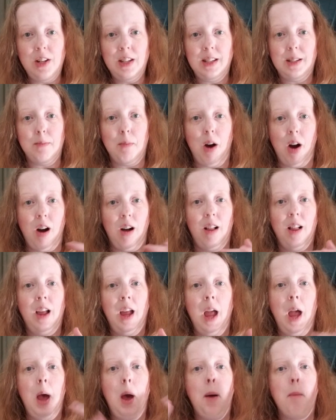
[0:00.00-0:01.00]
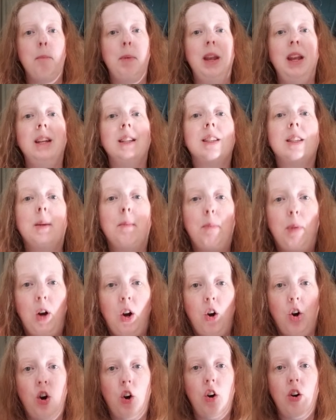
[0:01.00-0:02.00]
small, but it's the
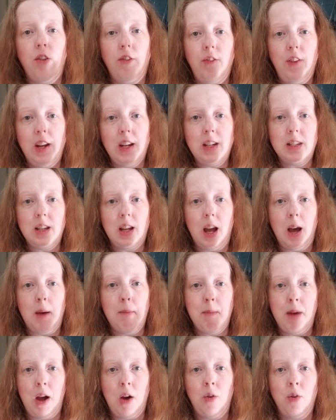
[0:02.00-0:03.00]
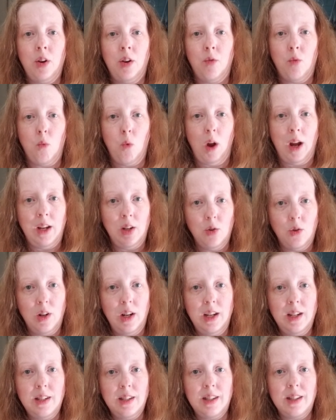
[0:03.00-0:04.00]
perfect amount of white
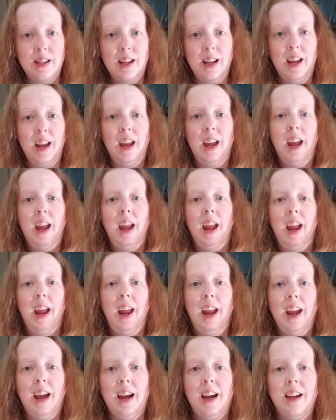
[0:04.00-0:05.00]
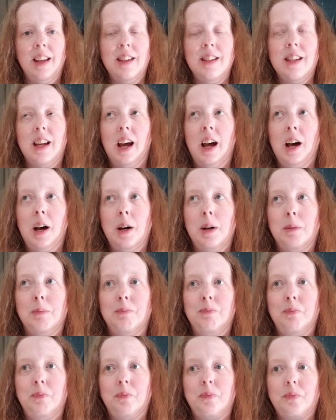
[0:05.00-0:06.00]
noise, and
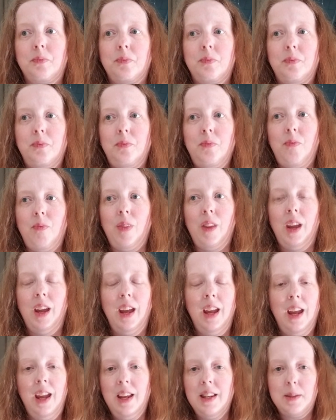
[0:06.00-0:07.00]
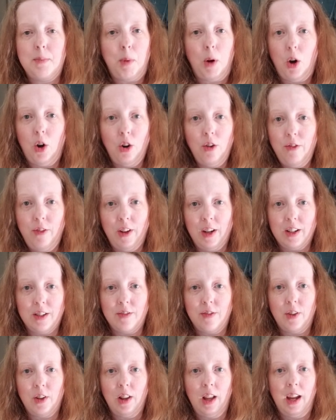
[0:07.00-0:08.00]
um, it's perfect
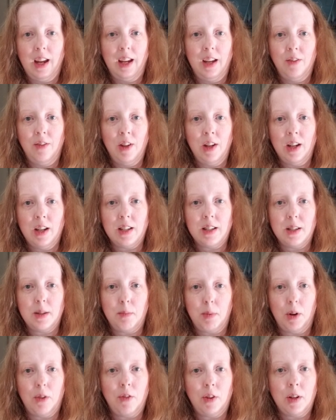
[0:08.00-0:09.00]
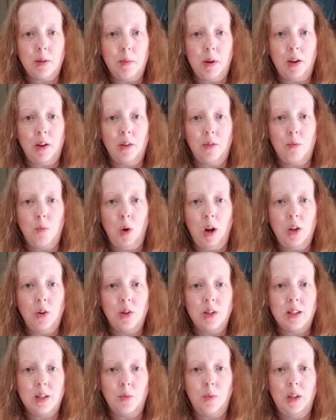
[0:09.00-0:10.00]
for like giving us the perfect amount of white
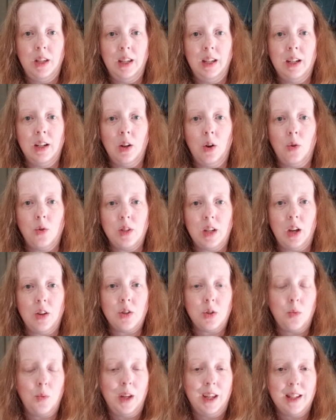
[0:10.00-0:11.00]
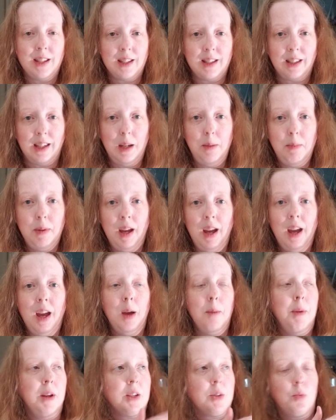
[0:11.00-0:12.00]
noise that we need in a hotel so we can sleep
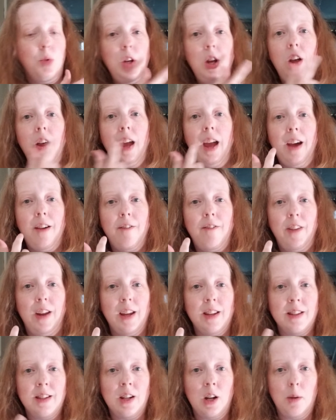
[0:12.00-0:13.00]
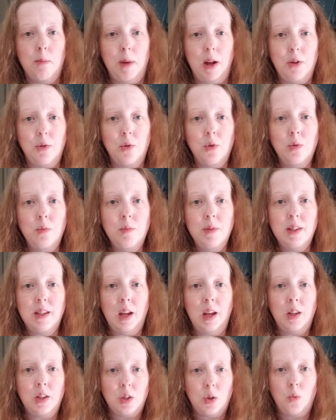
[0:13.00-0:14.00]
because we all have fans in our bedrooms
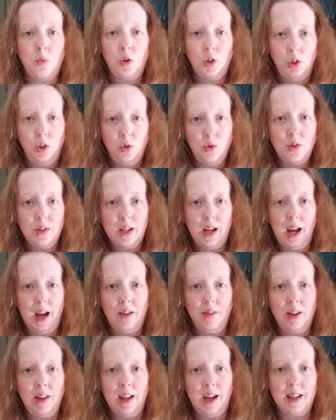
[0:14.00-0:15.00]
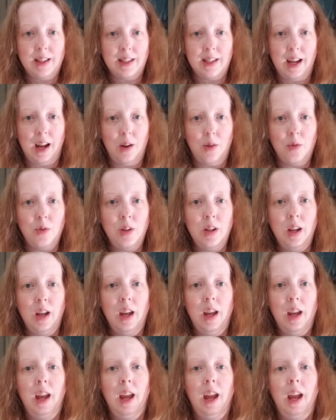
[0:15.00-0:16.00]
and so we're used to having that sound
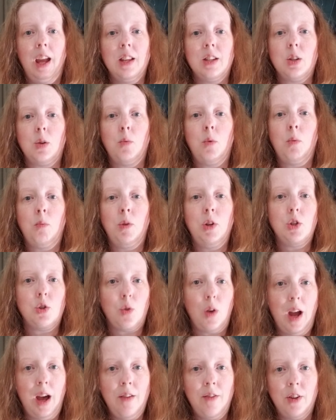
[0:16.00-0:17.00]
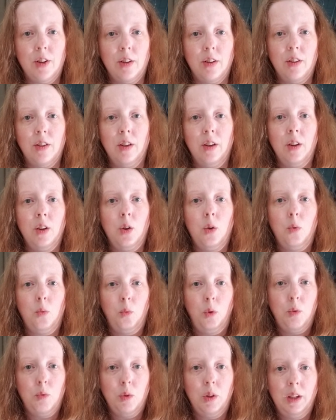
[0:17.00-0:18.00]
and so when we travel
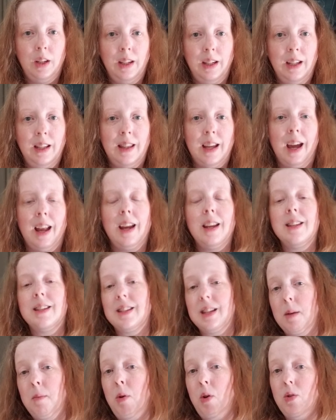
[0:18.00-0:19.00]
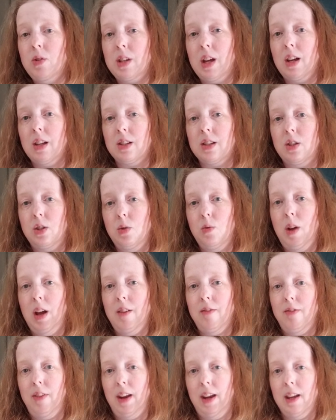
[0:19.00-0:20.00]
we really need that. And some hotels do
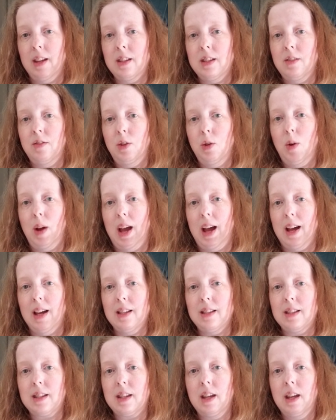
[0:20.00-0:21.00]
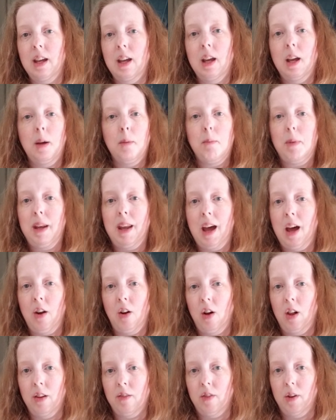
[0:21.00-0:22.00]
have fans if you ask, but not
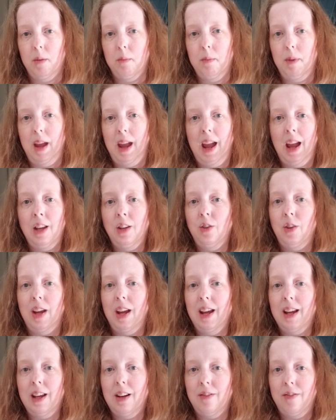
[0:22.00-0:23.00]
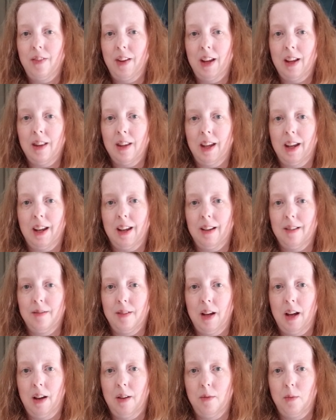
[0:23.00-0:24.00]
all of them. And you can't get a fan like,
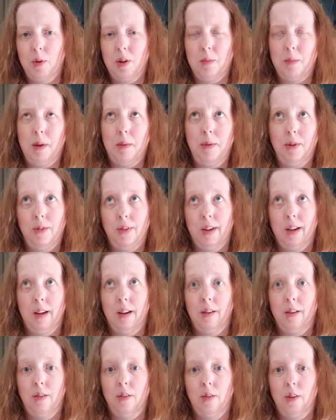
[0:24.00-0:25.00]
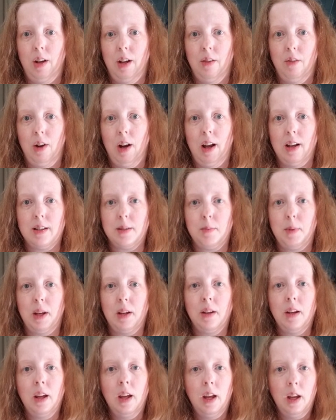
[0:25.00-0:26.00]
well, maybe you can. I don't know. I never asked.
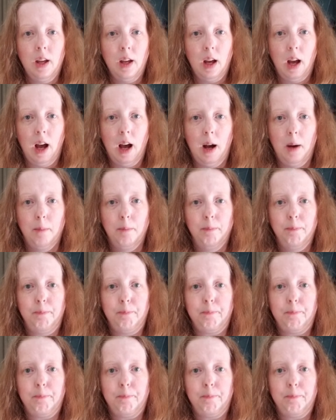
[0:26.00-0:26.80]
But um,